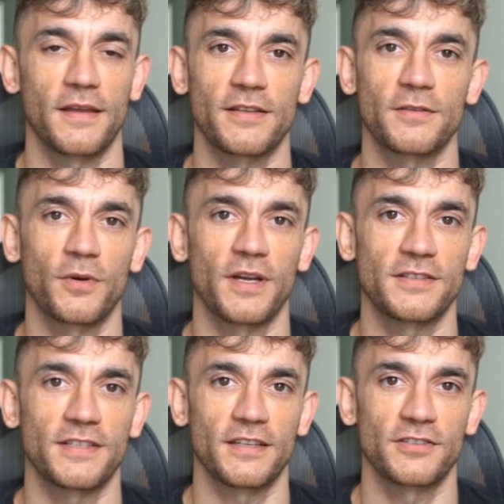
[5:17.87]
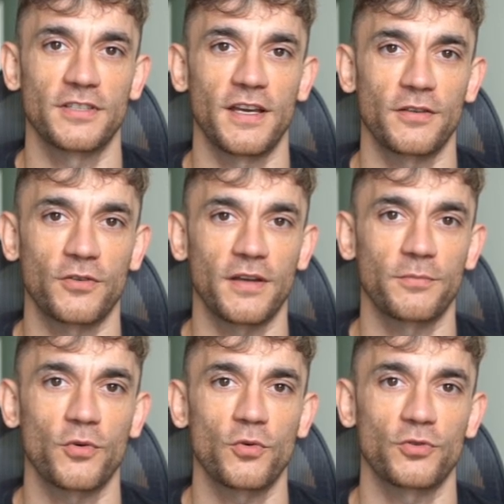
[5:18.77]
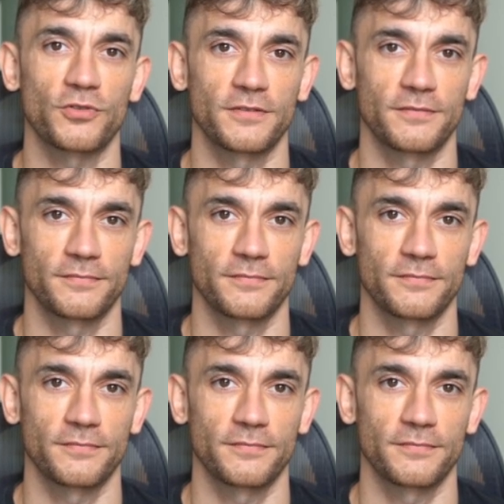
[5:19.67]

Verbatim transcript: Enterprise gets shared credit pools.